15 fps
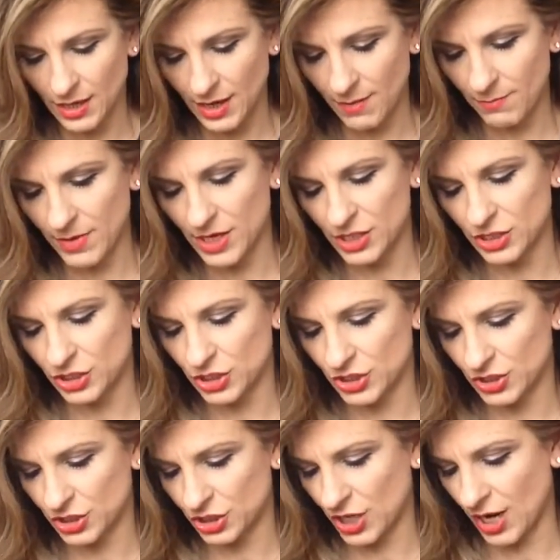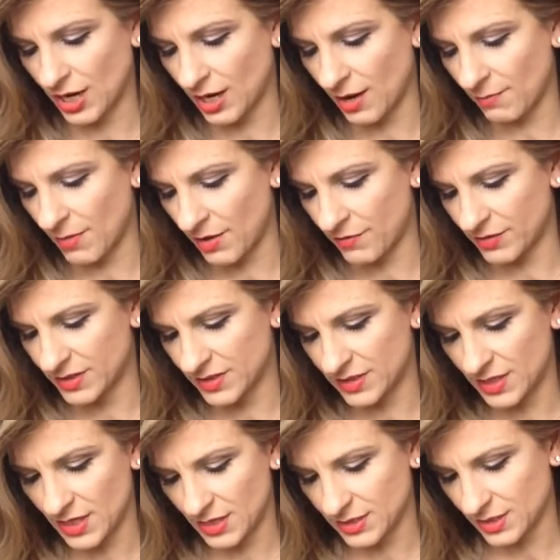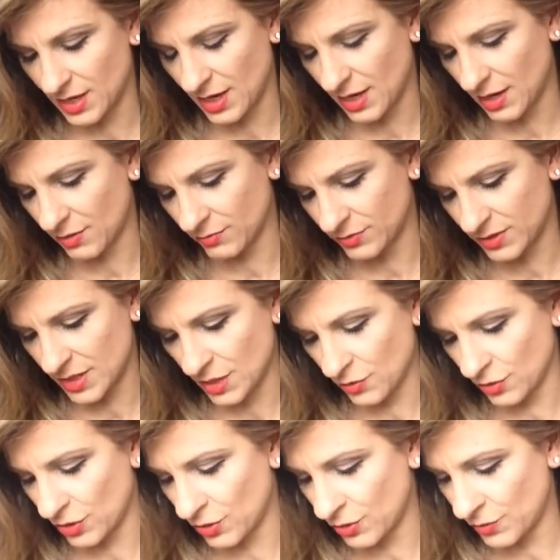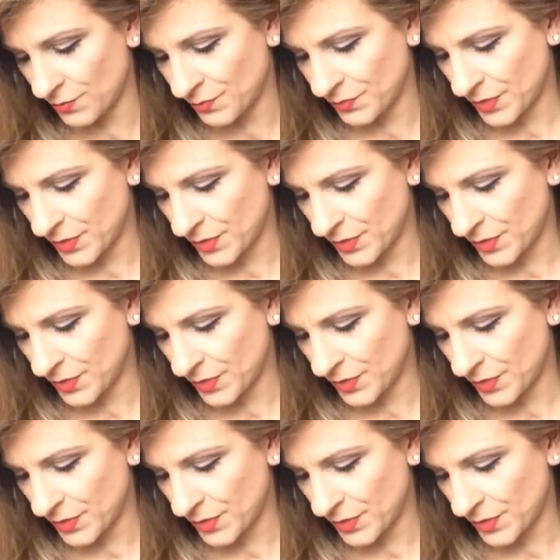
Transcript: Let me just check my receipt and I'll tell you.